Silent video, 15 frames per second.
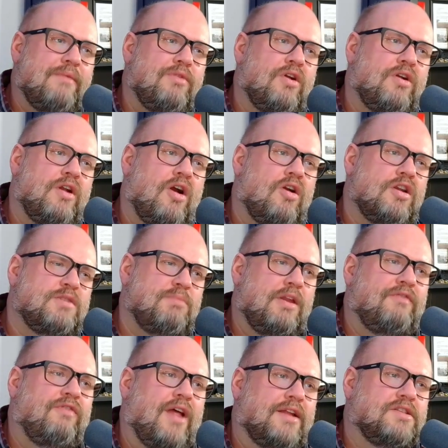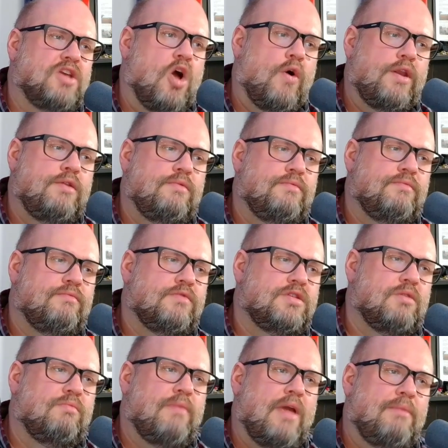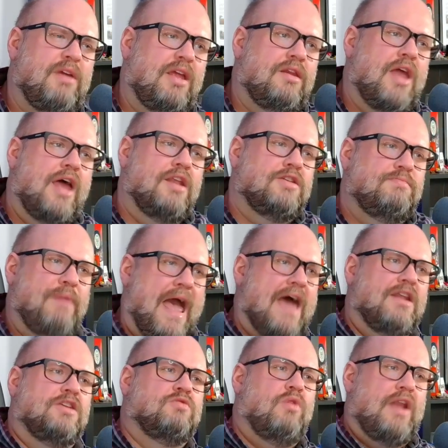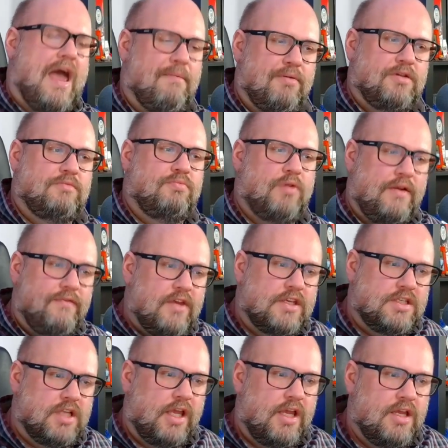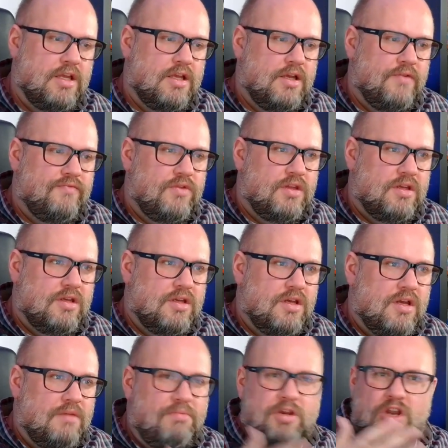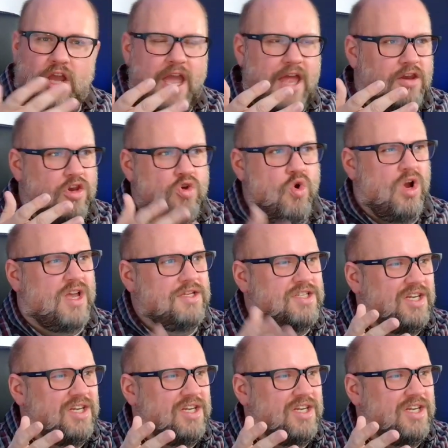there aren't as many flights going, so maybe not as bad as what happened previously. But again, Newark is an